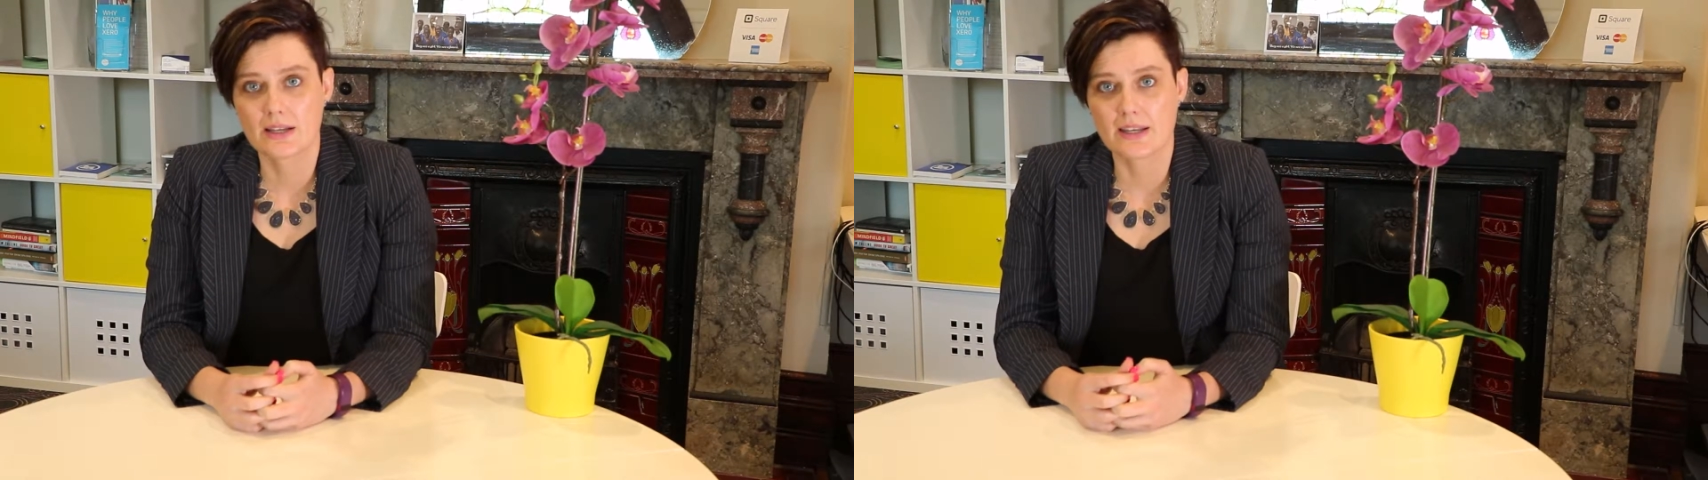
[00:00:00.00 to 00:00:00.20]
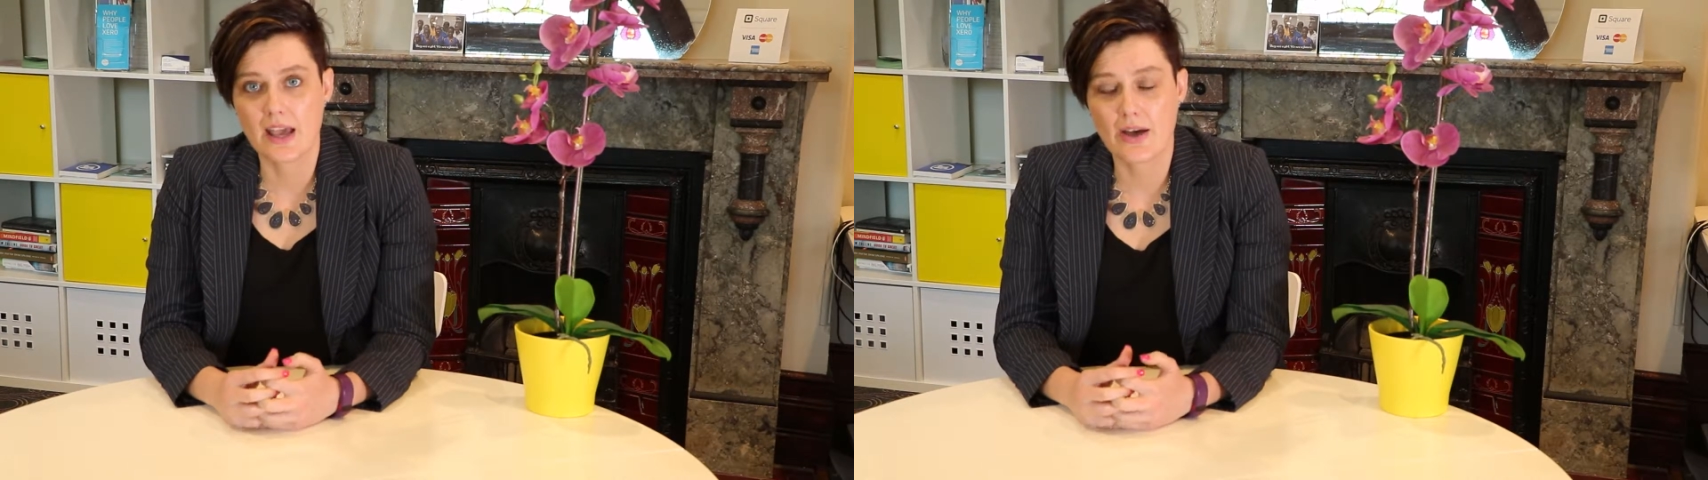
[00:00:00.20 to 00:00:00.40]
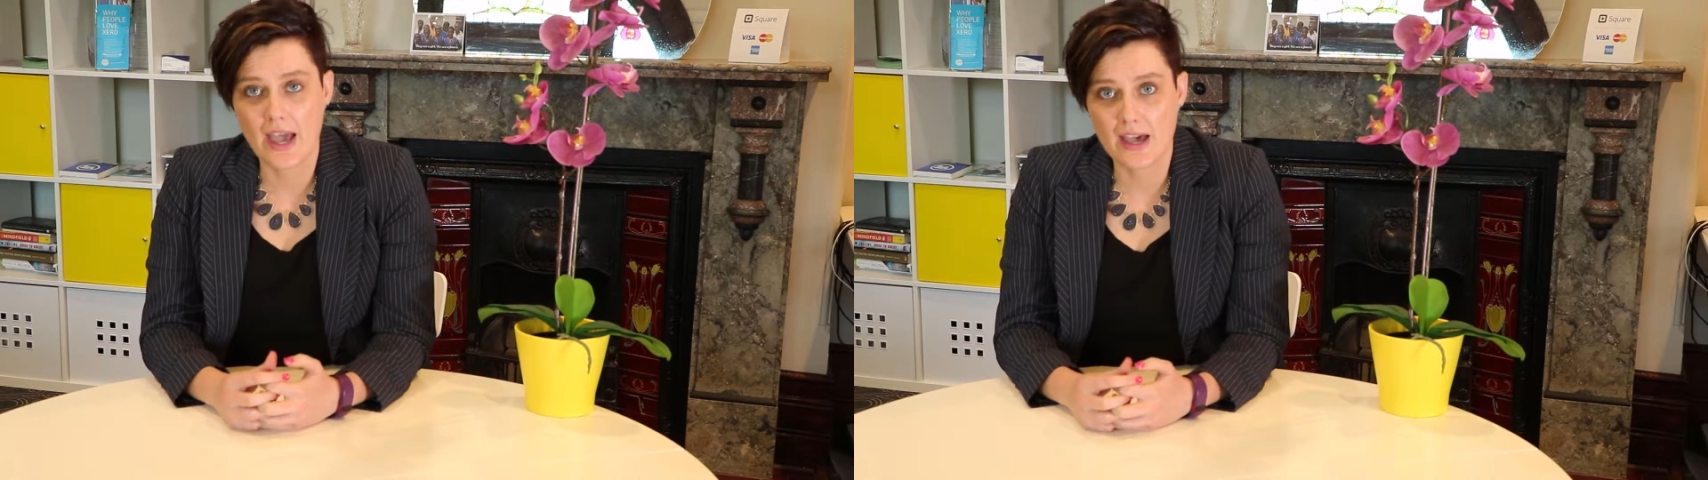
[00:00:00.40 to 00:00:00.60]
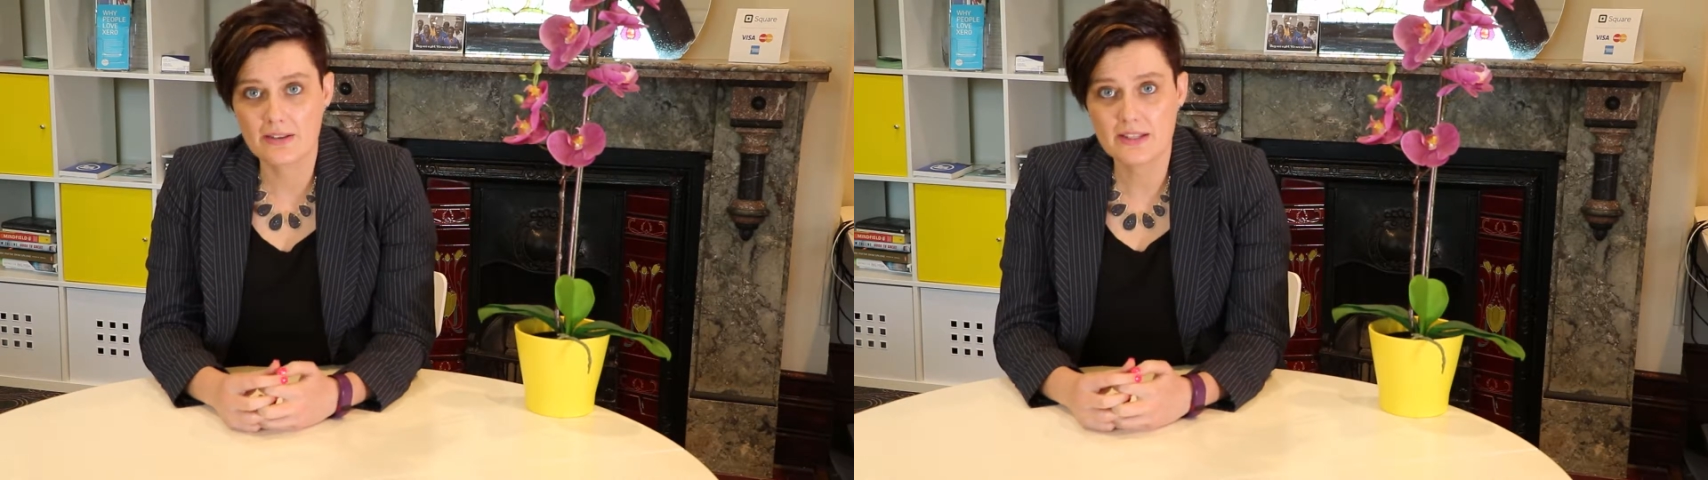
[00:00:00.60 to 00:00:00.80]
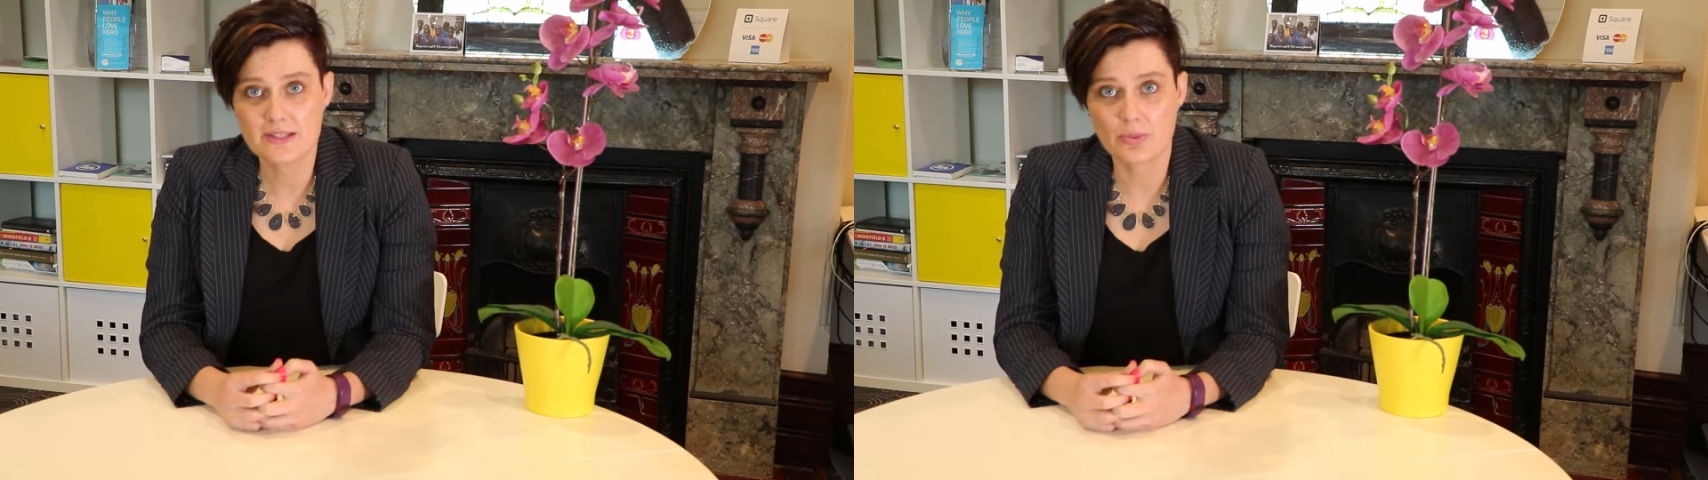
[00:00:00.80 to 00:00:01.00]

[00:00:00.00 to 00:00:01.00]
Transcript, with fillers: Now, how this